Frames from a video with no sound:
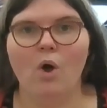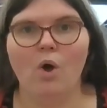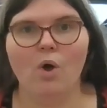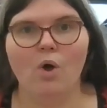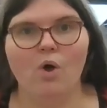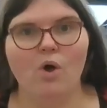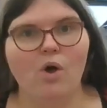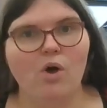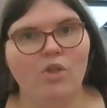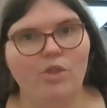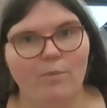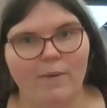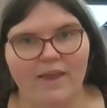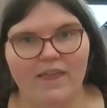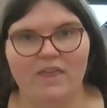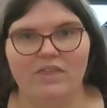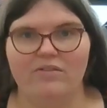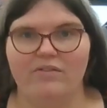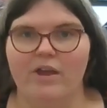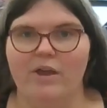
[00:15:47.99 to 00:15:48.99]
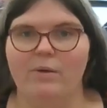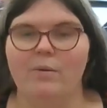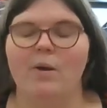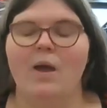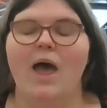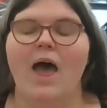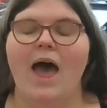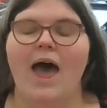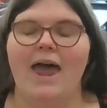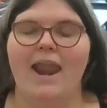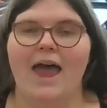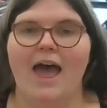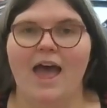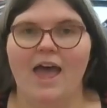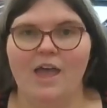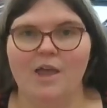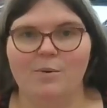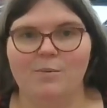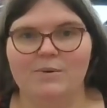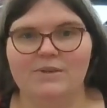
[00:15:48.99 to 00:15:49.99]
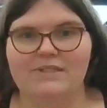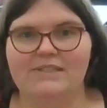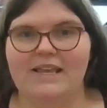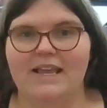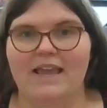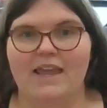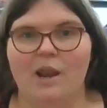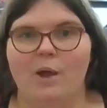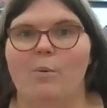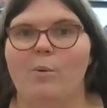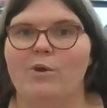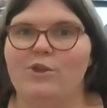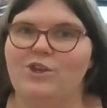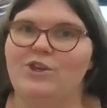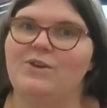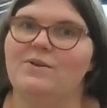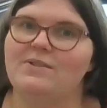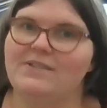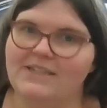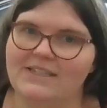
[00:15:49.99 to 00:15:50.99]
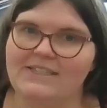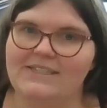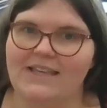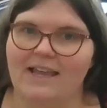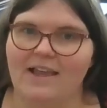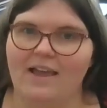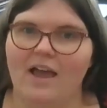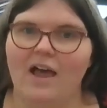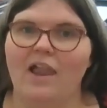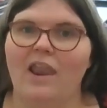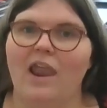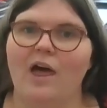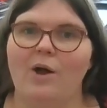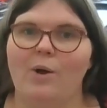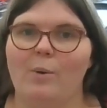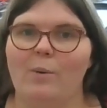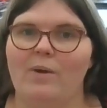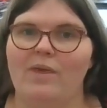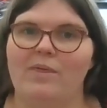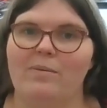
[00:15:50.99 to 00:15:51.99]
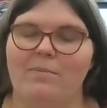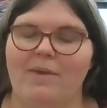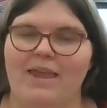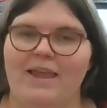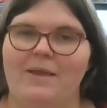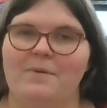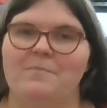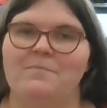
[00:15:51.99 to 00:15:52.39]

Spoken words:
all the way through, and I will sing and I want you to sing along with me.